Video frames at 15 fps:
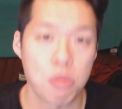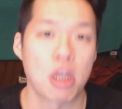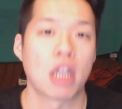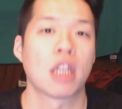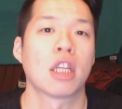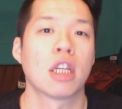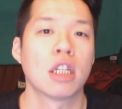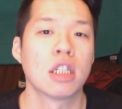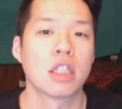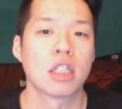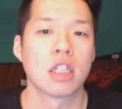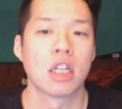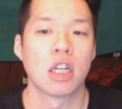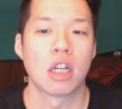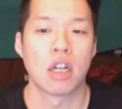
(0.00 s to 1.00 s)
Your
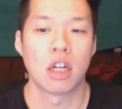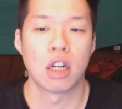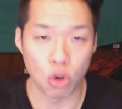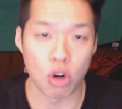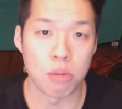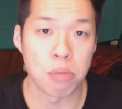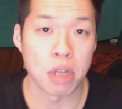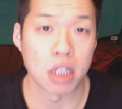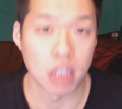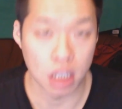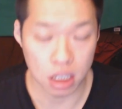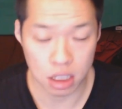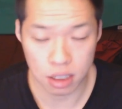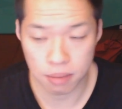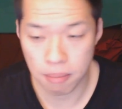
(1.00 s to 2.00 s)
opinions are your
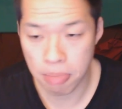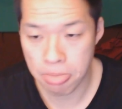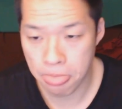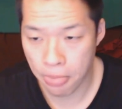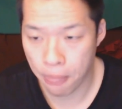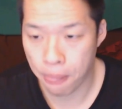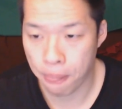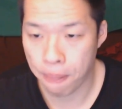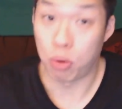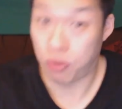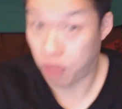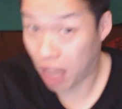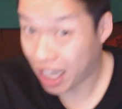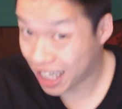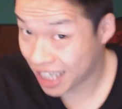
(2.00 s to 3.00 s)
opinions. But
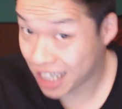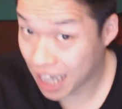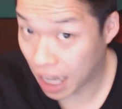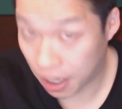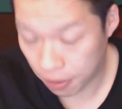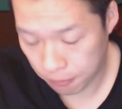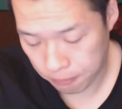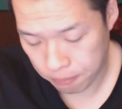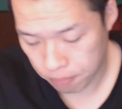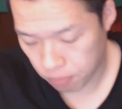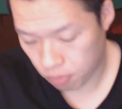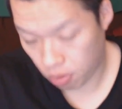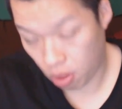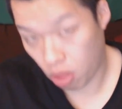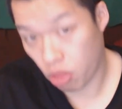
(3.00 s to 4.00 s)
with that said,
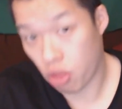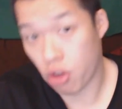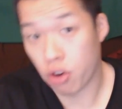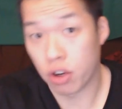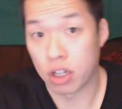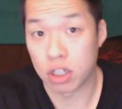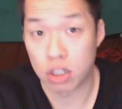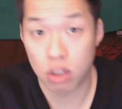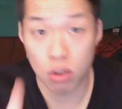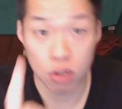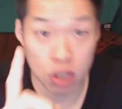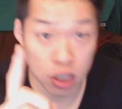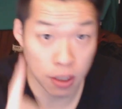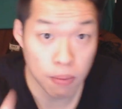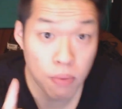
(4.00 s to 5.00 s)
there is
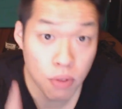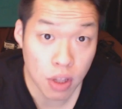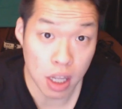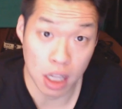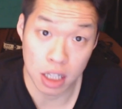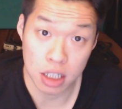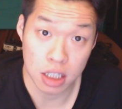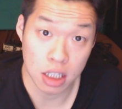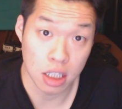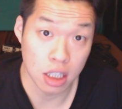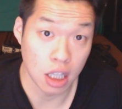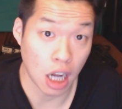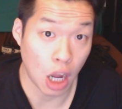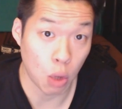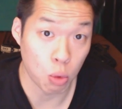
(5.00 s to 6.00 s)
still some things
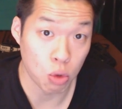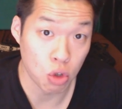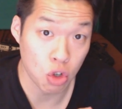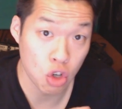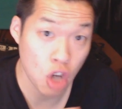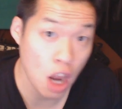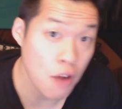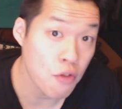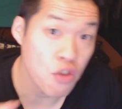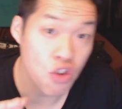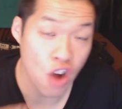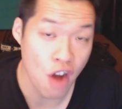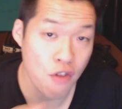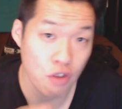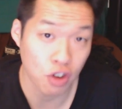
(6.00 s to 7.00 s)
that I will
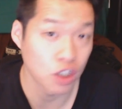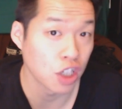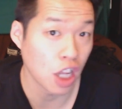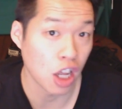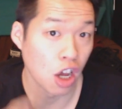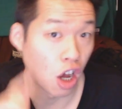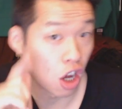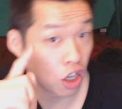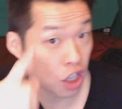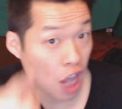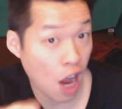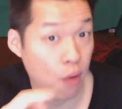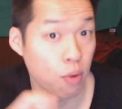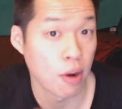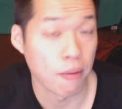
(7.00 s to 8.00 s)
never ever say
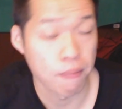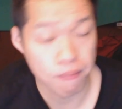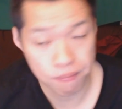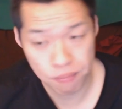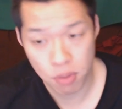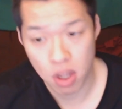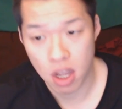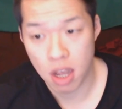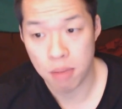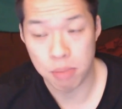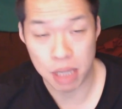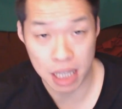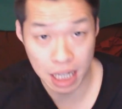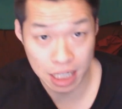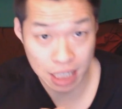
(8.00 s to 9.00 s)
on camera,
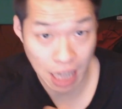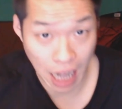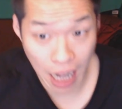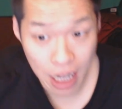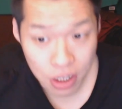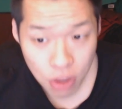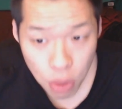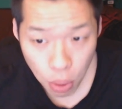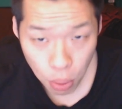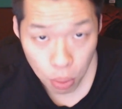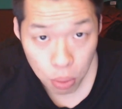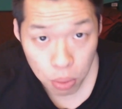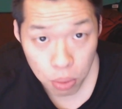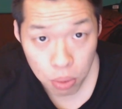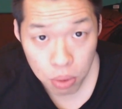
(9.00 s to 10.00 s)
because I
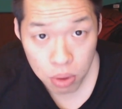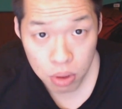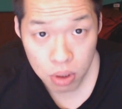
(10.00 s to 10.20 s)
know